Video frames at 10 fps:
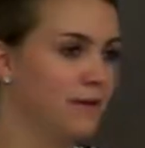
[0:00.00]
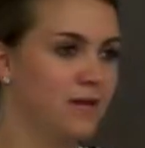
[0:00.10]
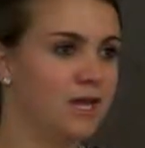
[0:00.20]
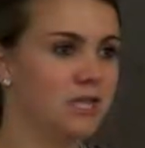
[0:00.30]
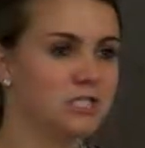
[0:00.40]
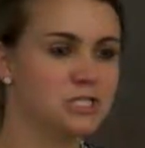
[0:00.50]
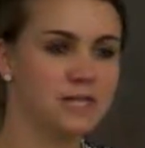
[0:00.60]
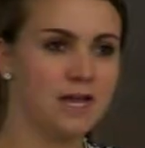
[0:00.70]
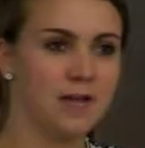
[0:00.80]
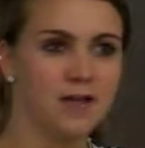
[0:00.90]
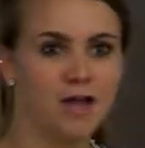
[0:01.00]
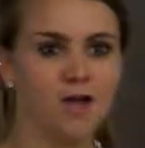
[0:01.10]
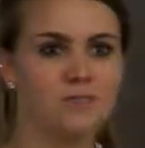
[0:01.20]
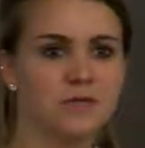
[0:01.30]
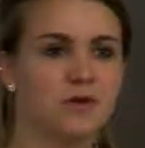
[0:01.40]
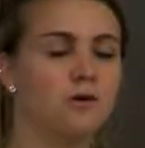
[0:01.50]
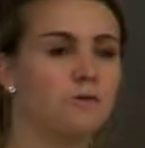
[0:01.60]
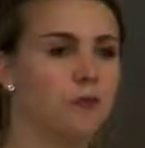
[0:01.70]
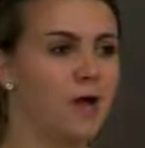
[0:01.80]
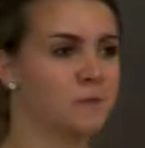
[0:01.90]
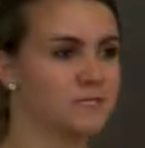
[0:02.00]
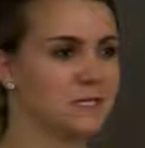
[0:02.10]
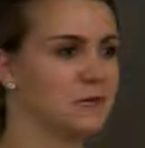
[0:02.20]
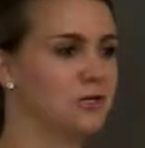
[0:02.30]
And it just like, I was like overwhelmed and I